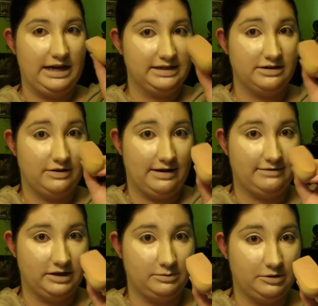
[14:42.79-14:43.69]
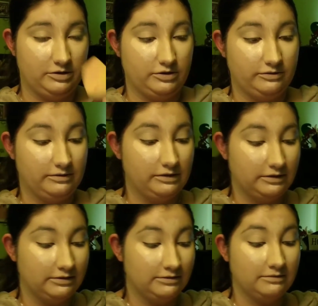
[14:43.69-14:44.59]
I still have this sponge.
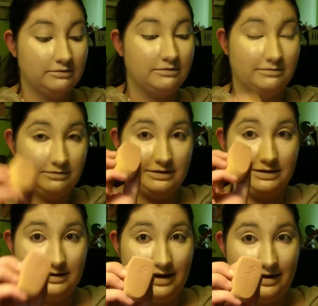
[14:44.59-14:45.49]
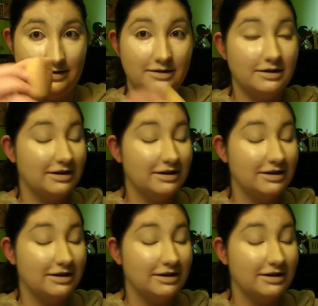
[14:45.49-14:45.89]
Sad.